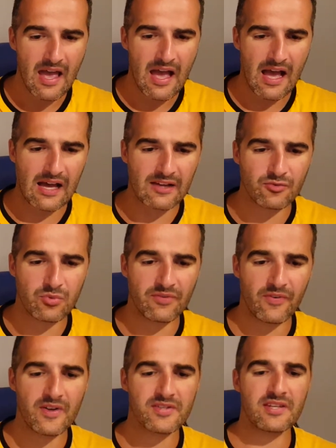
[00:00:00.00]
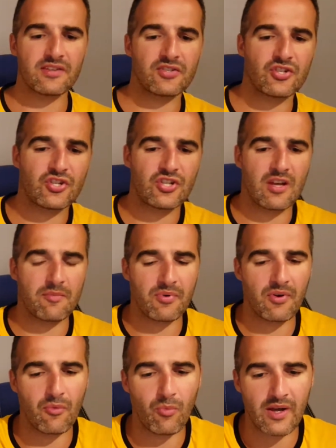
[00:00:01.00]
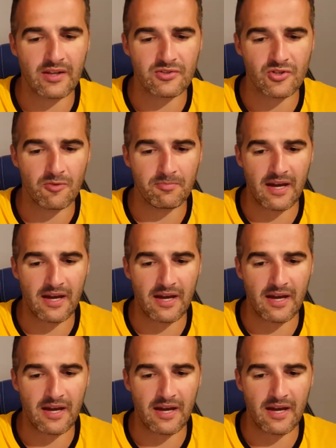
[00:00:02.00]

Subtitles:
And we first see the ship when Tom